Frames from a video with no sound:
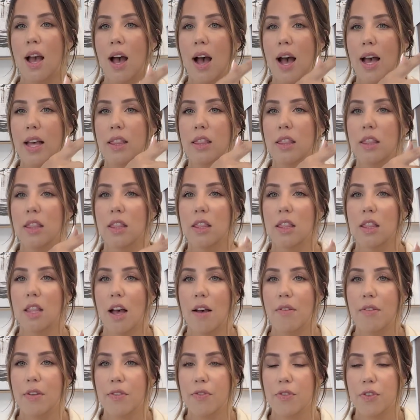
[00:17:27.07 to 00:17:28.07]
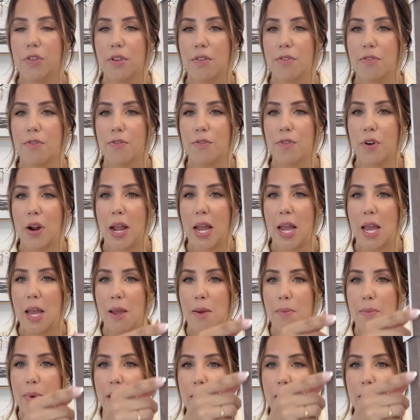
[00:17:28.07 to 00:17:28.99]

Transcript: I love it for the frame.